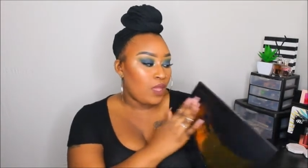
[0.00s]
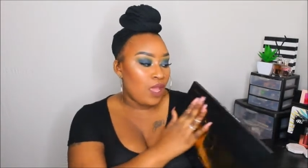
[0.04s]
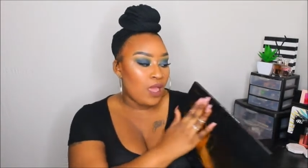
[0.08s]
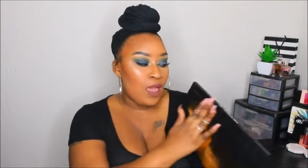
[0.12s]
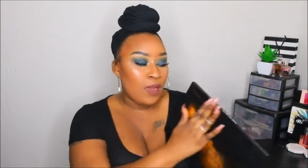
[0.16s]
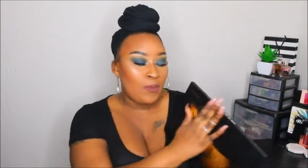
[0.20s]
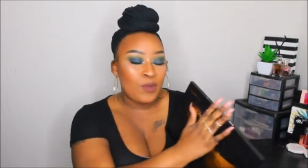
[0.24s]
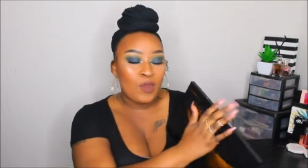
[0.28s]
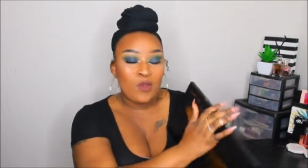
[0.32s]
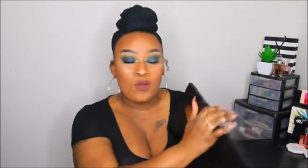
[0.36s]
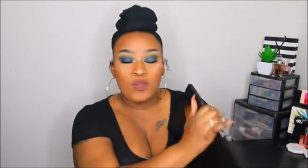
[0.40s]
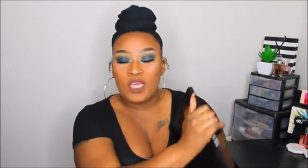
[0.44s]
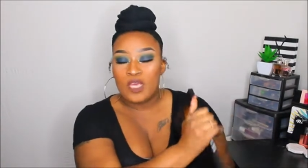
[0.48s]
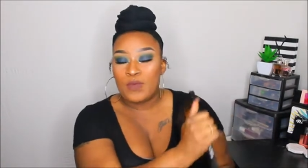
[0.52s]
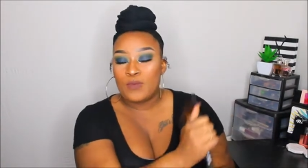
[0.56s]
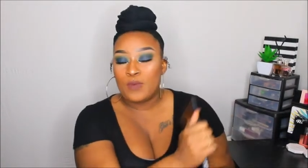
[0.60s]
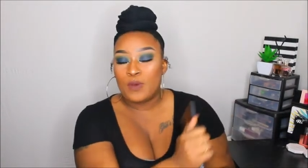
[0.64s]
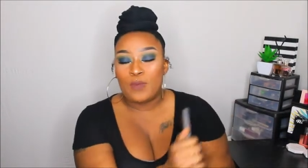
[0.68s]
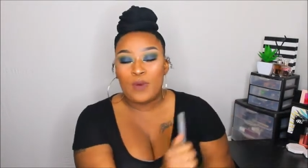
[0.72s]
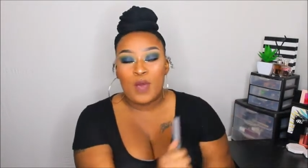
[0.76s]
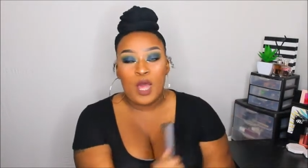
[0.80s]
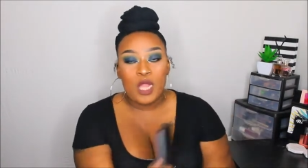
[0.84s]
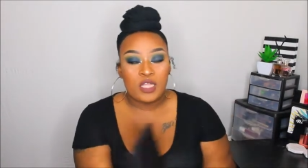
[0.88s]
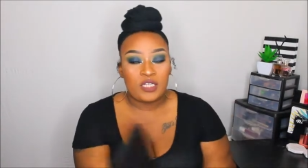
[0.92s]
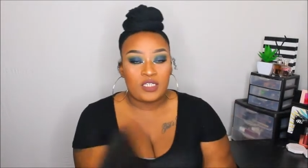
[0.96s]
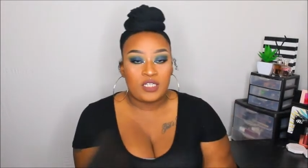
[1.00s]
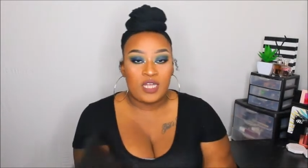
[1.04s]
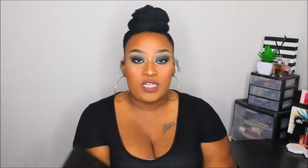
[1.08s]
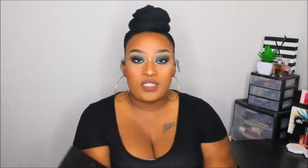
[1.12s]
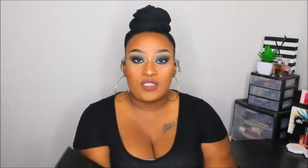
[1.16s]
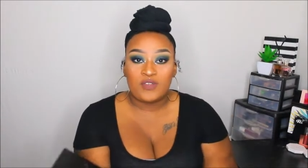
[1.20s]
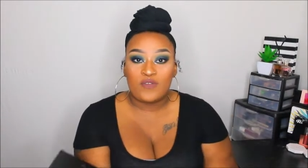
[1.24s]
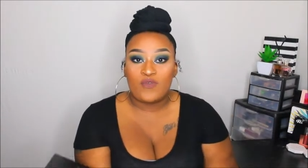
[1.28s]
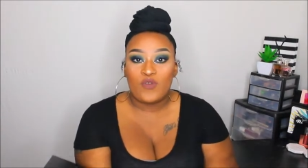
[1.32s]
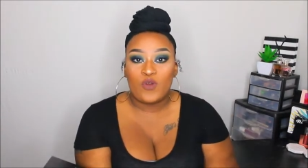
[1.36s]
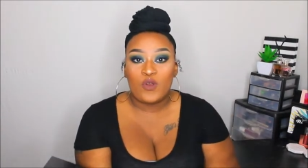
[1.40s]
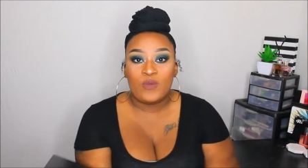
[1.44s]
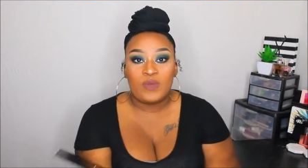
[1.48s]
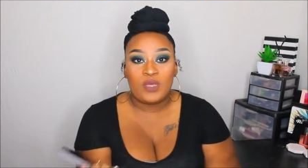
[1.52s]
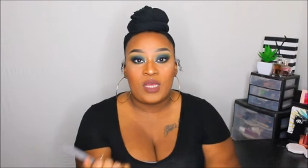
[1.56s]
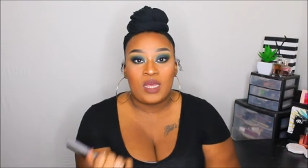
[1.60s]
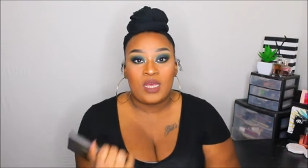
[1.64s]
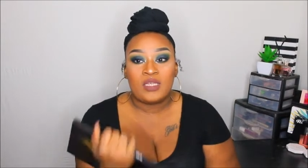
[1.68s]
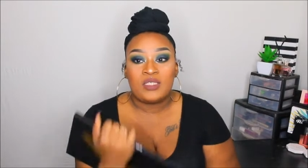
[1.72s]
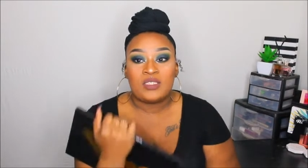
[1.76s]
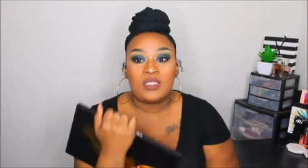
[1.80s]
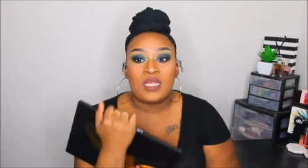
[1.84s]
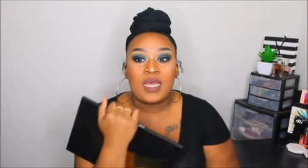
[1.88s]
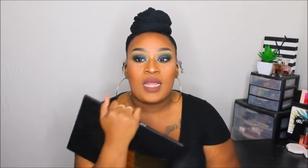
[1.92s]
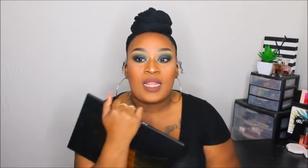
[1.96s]
I'm gonna keep apologizing for it
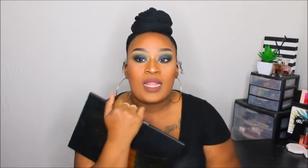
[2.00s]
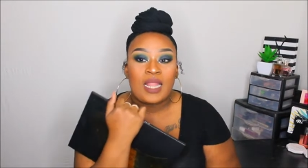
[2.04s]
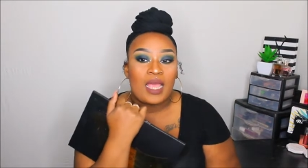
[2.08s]
because